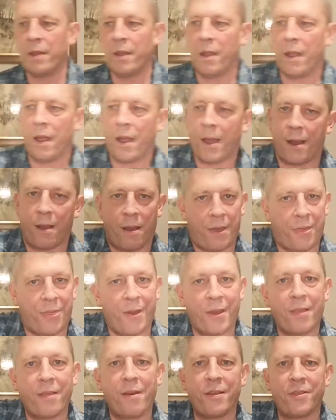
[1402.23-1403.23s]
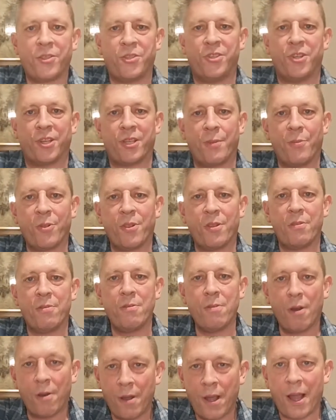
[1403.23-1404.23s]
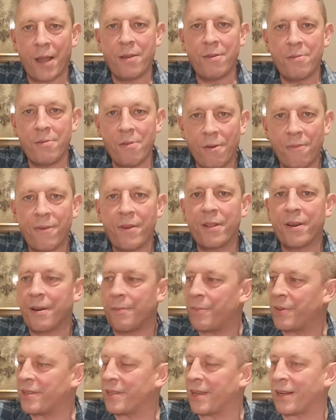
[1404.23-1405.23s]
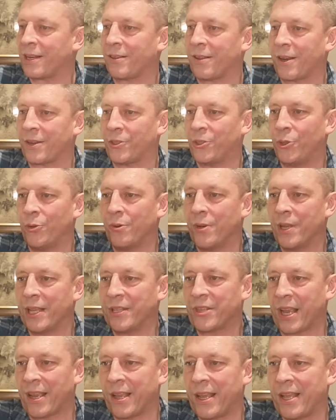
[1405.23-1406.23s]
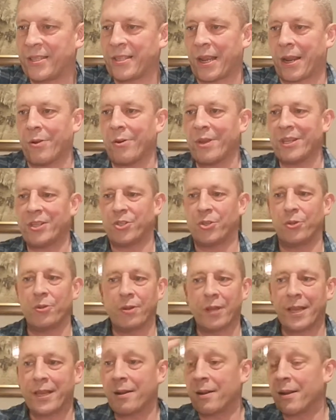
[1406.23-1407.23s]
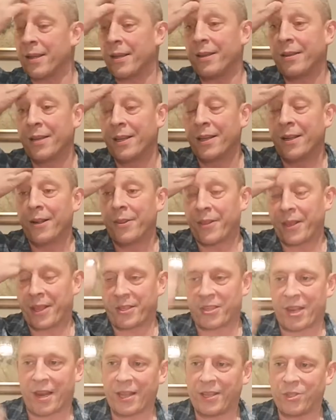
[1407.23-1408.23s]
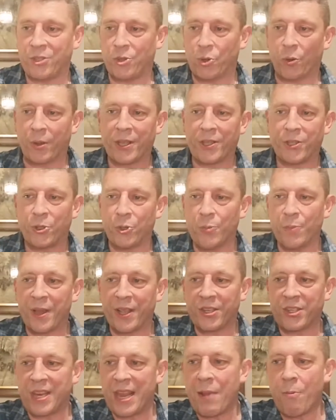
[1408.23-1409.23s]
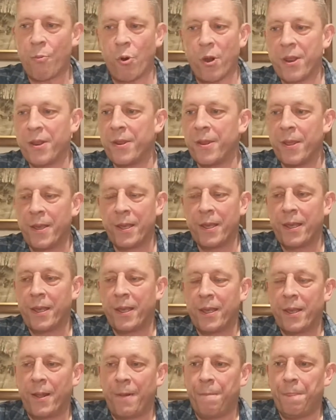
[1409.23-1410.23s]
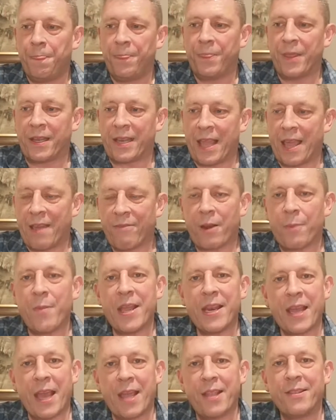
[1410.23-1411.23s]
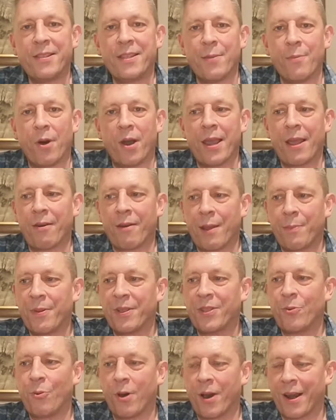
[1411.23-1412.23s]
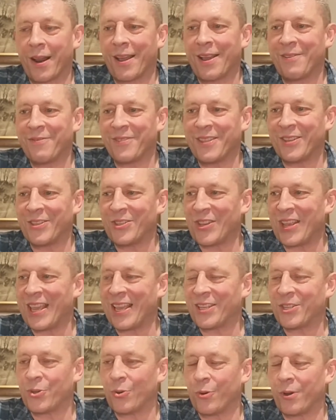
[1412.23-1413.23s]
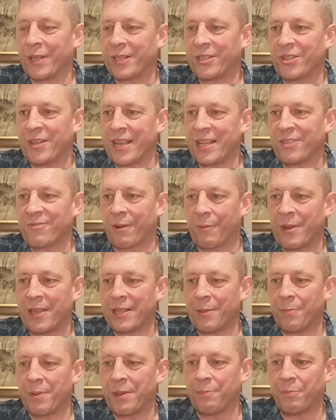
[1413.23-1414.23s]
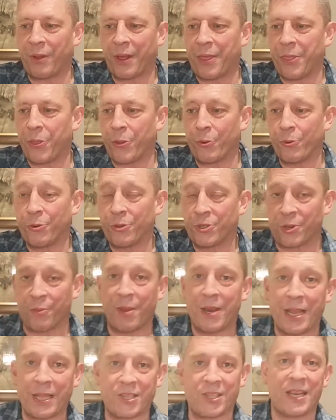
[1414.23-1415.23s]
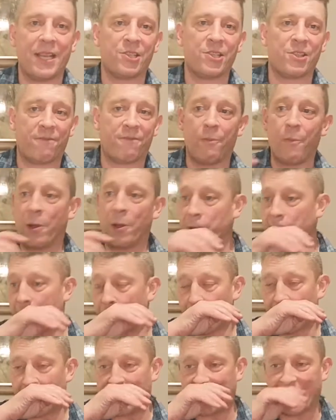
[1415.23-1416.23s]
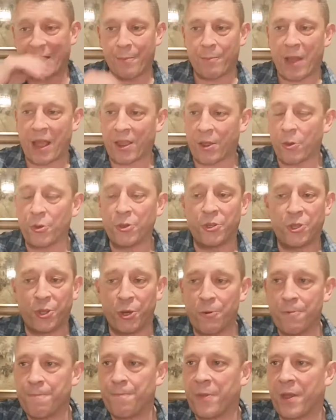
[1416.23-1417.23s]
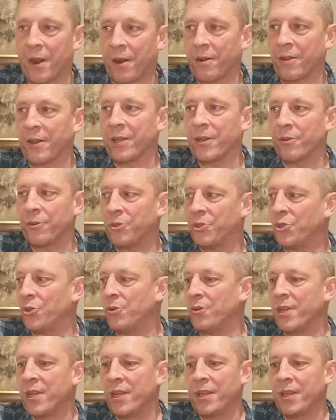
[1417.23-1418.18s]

And I think that's just about not enough of that particular tune. It's a good tune, like I think it's a nice jolly tune, but it's no one that ever made it into my repertoire, I have to say. So it's nice for me to be playing through something that's nice and familiar, but a good tune, a really good tune.